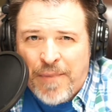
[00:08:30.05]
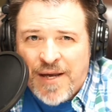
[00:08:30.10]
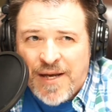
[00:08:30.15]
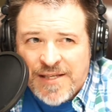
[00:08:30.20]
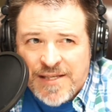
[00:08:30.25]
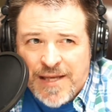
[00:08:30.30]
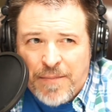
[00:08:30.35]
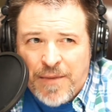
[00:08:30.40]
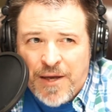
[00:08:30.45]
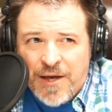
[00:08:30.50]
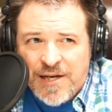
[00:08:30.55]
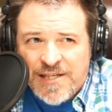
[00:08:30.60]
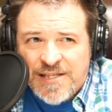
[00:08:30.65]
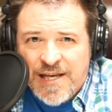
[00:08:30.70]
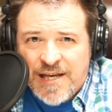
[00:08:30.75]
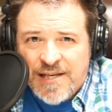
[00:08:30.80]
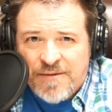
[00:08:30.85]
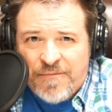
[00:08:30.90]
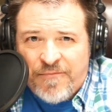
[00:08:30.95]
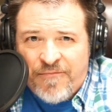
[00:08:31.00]
because I'm going to
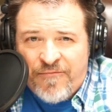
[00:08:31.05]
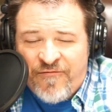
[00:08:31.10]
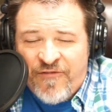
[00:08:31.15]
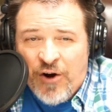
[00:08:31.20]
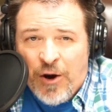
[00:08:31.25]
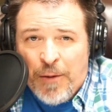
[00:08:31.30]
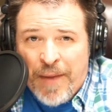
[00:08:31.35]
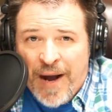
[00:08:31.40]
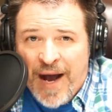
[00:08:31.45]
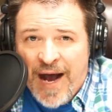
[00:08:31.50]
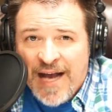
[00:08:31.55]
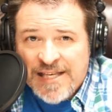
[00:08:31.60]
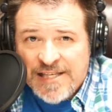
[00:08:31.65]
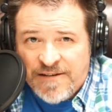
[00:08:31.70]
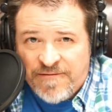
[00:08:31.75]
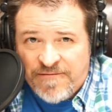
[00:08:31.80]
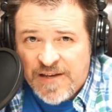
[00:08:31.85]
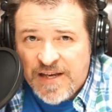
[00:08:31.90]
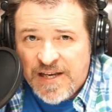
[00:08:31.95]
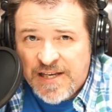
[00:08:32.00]
say some very
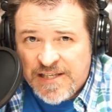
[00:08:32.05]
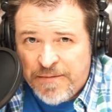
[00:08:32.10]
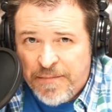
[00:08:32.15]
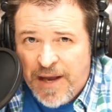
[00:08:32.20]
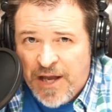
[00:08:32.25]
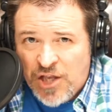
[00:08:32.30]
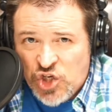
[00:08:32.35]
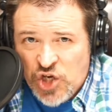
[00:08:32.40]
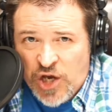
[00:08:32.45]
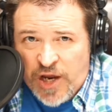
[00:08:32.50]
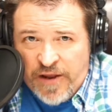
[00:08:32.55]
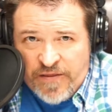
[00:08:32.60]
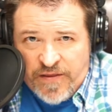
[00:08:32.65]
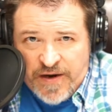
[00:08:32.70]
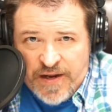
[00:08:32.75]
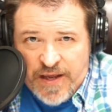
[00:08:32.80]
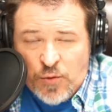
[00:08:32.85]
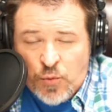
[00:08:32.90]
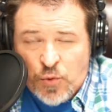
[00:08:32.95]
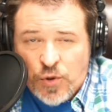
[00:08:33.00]
positive things about
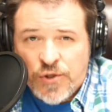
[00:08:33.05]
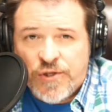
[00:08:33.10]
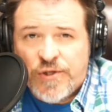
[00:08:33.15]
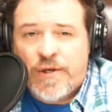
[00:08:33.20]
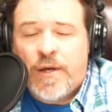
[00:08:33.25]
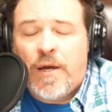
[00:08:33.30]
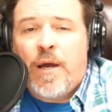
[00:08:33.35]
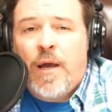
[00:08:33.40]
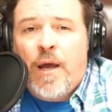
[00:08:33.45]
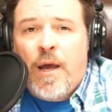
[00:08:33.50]
Jonathan Edwards.